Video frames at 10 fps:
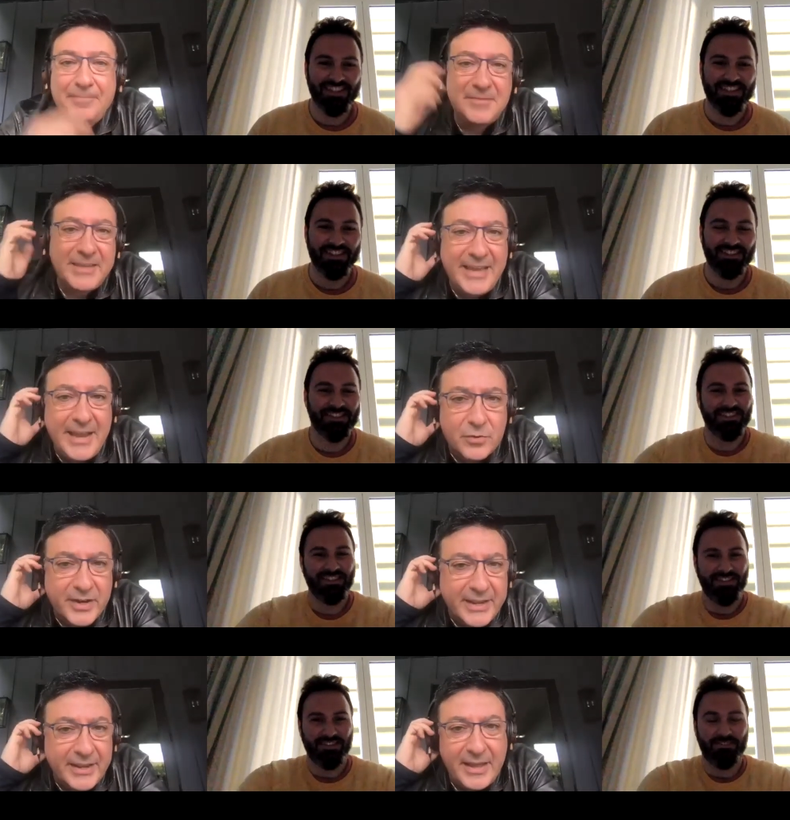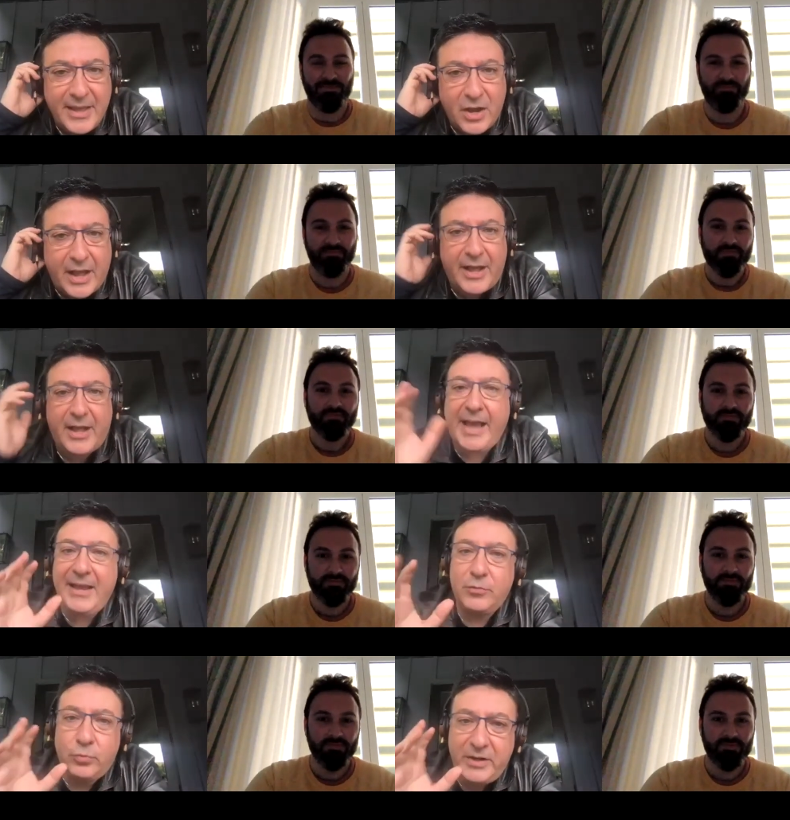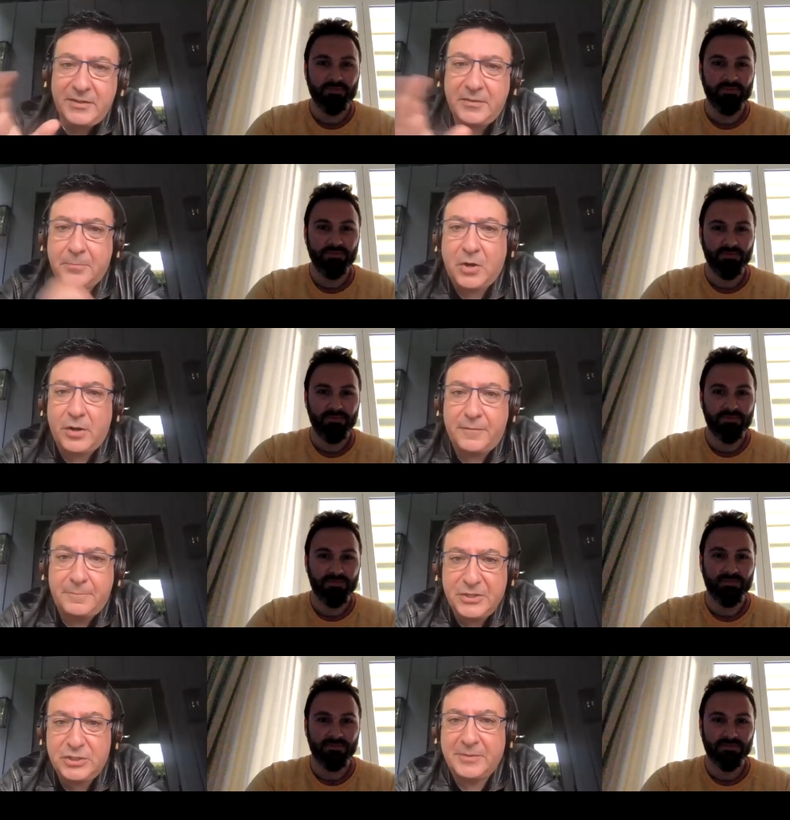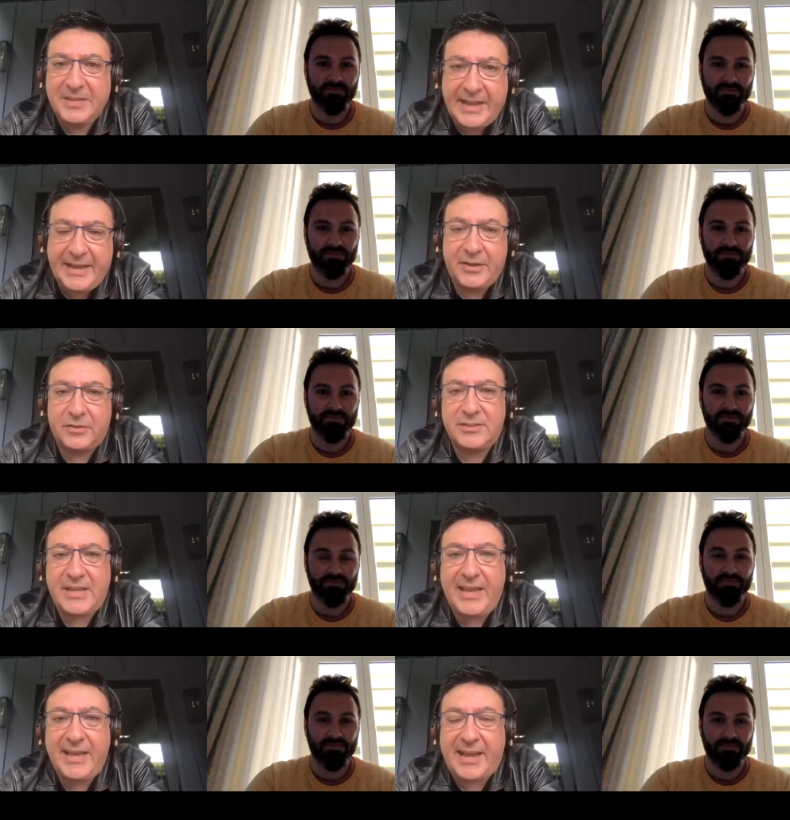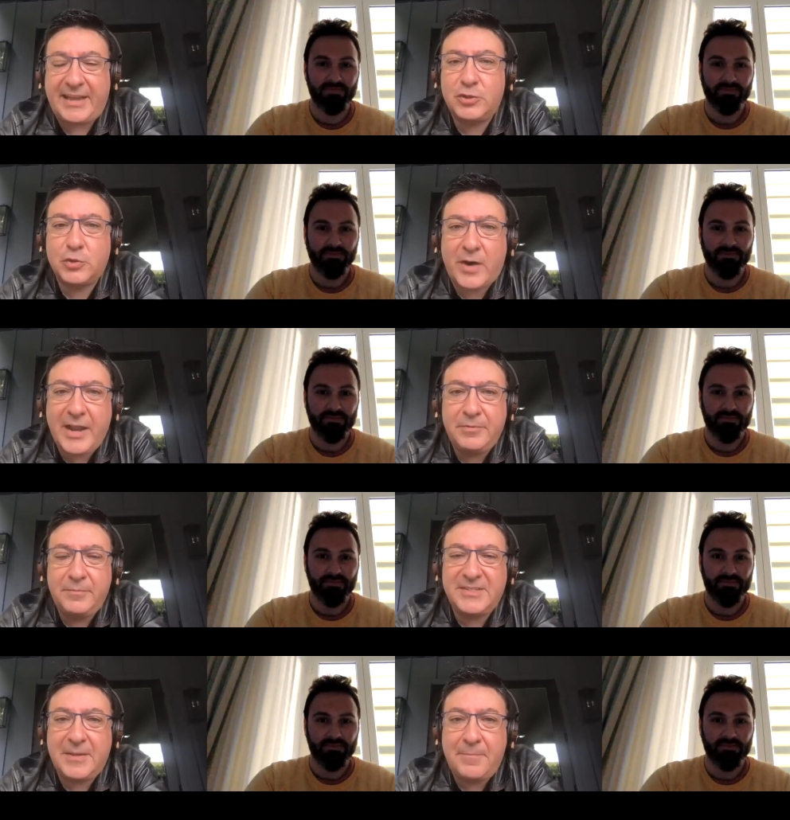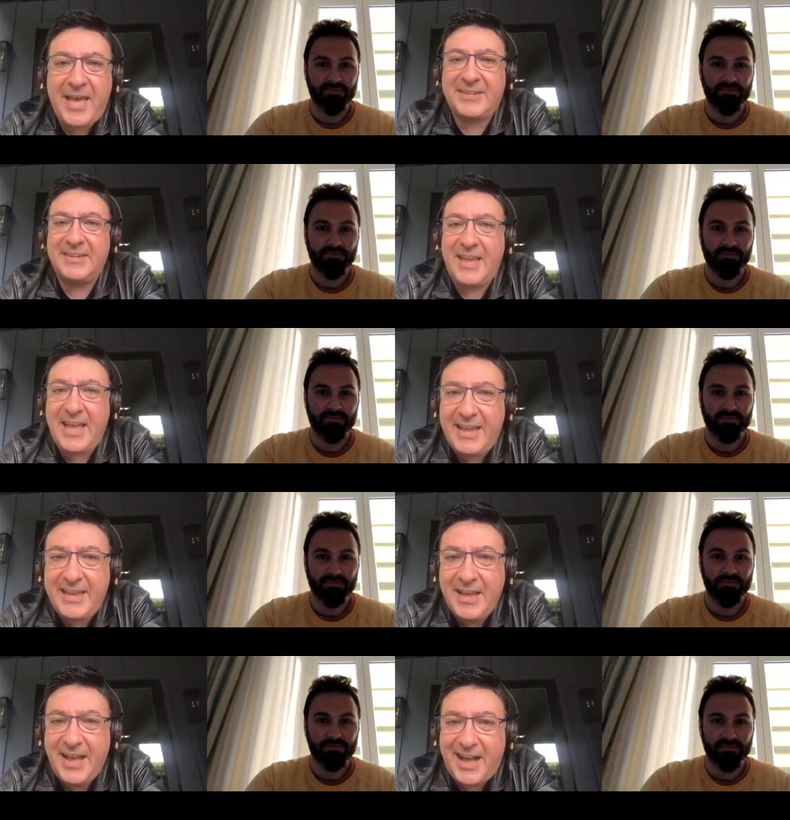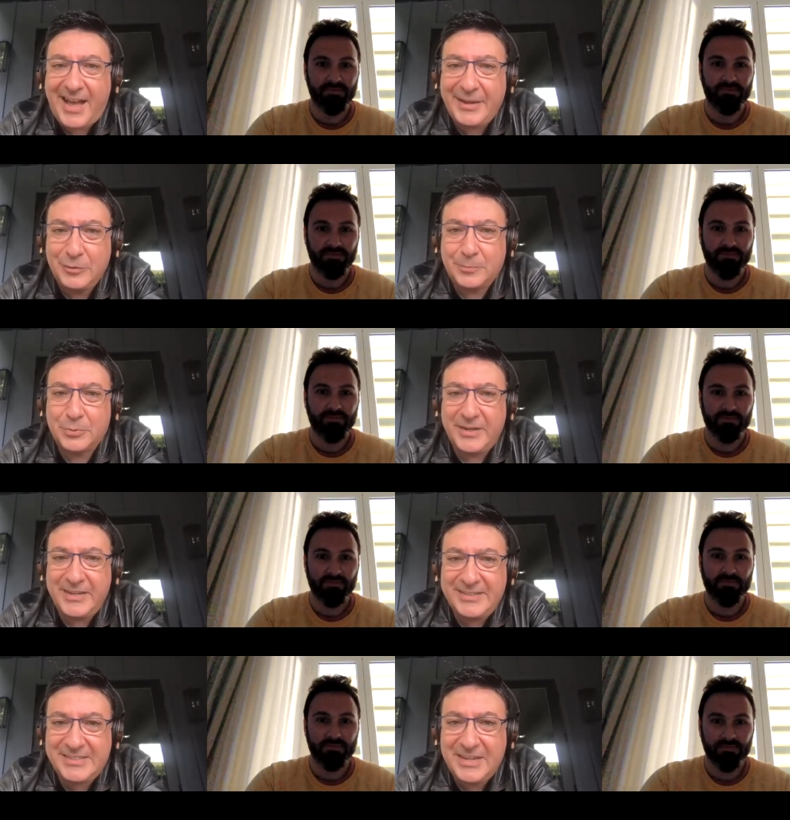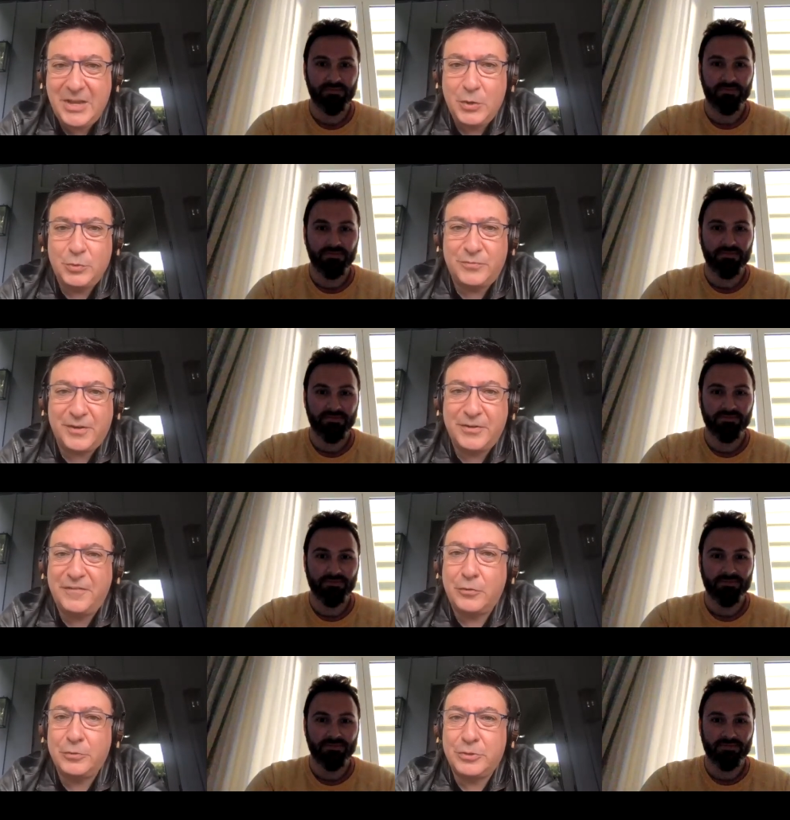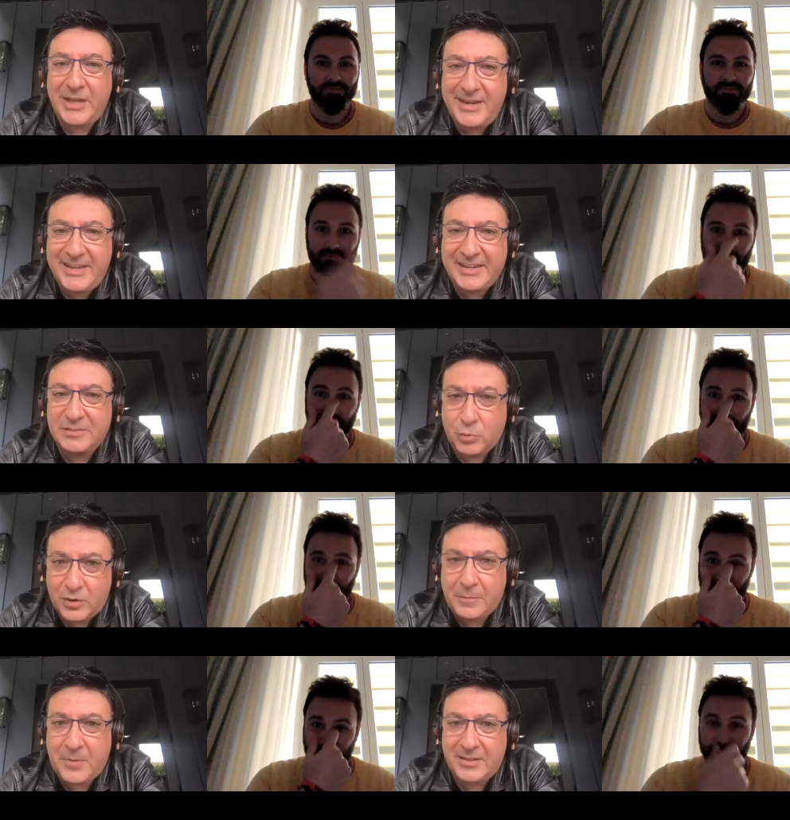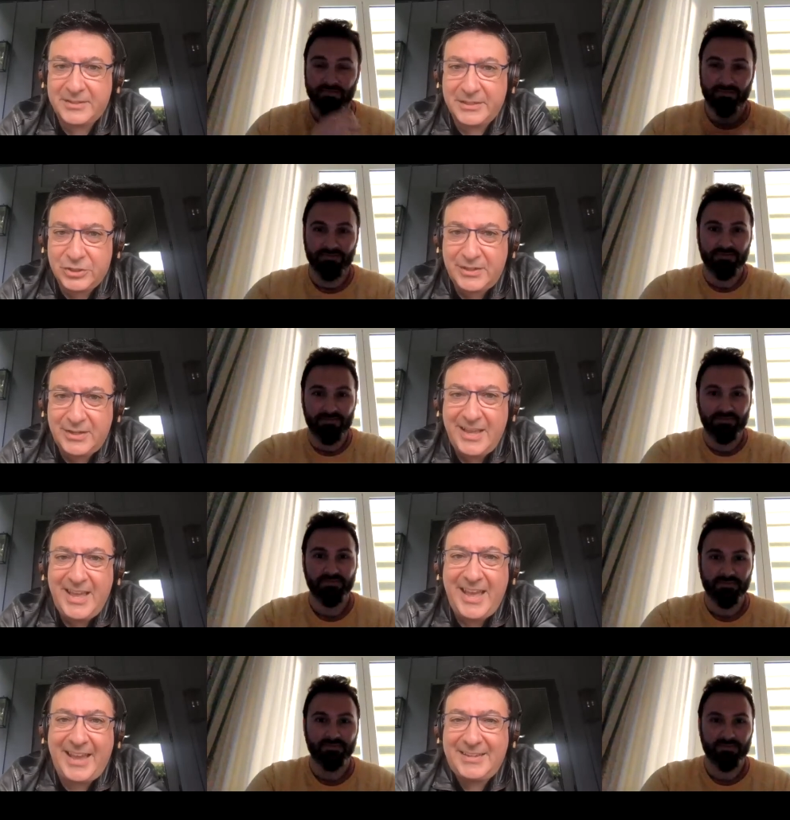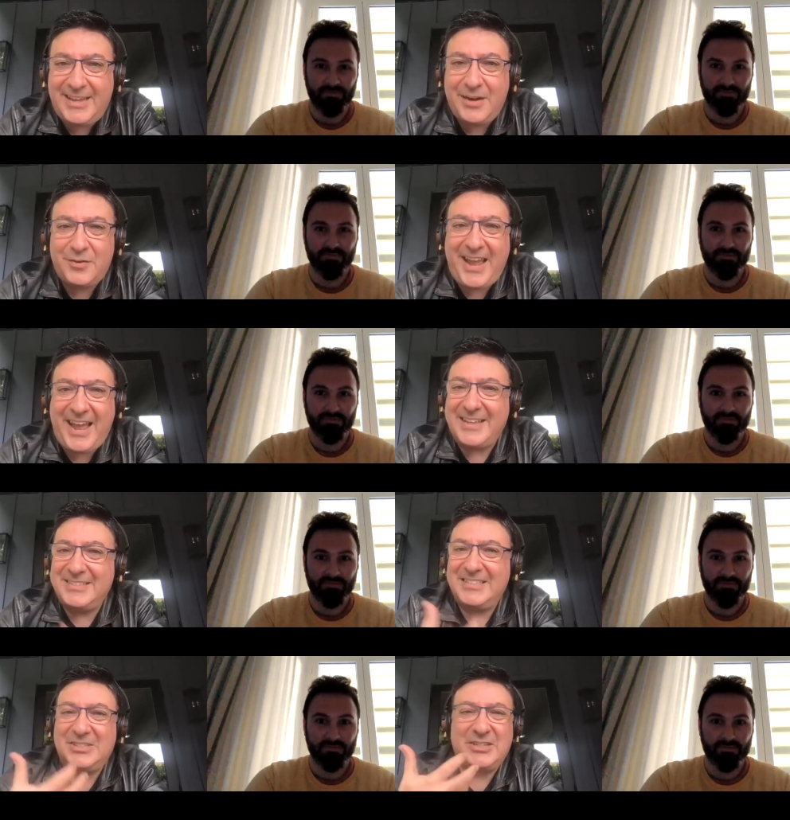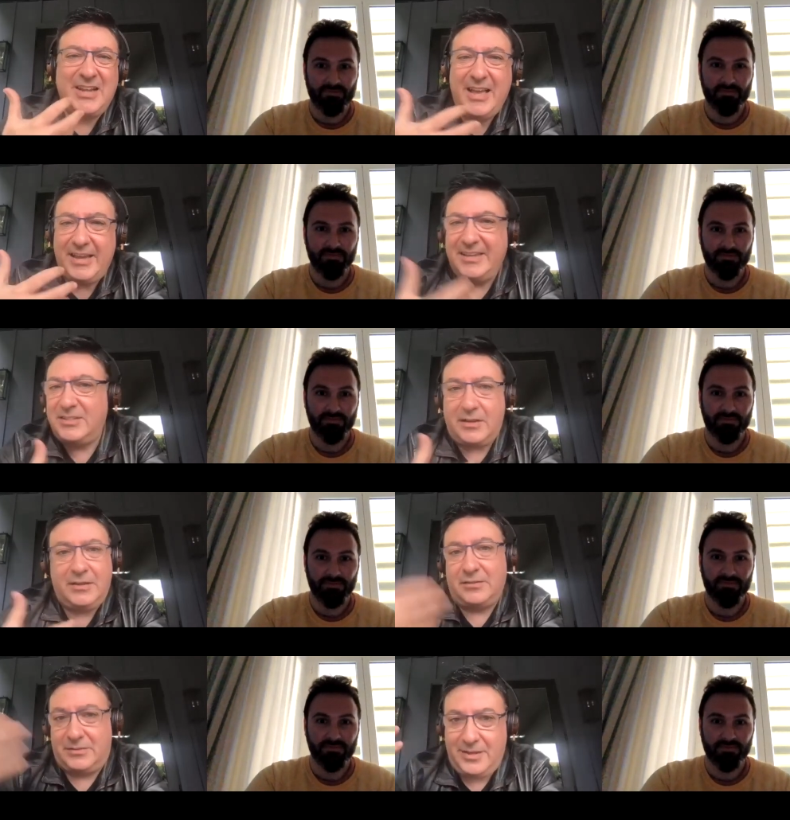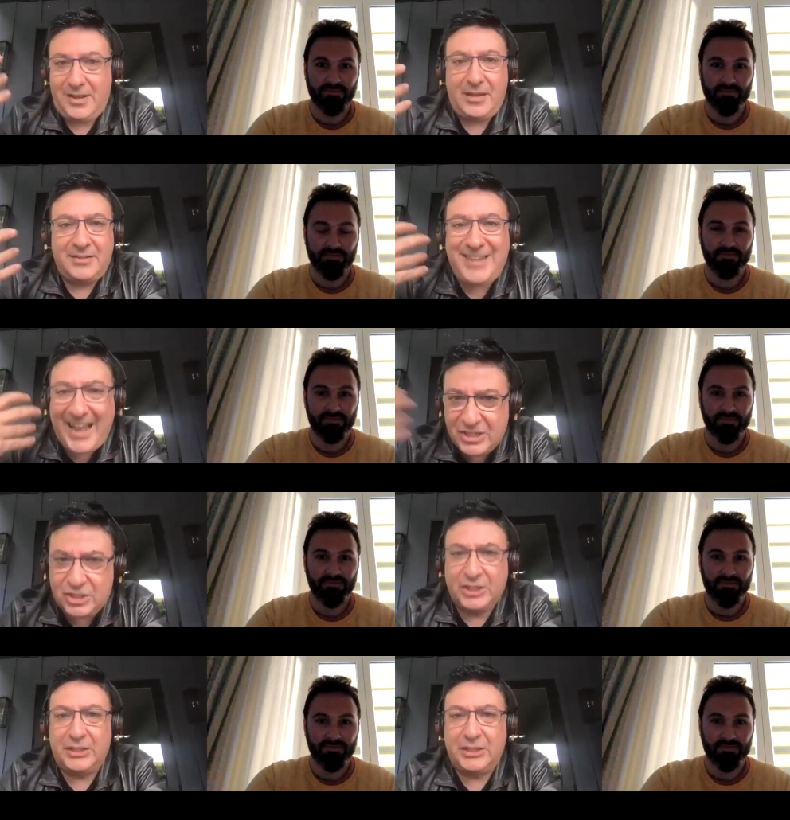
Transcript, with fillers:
Speaker 1: Cary, I had written the part of Bishop Giles. I described him as a matinee idol priest who's very photogenic and is more of a politician. And Cary has this just, he's dashingly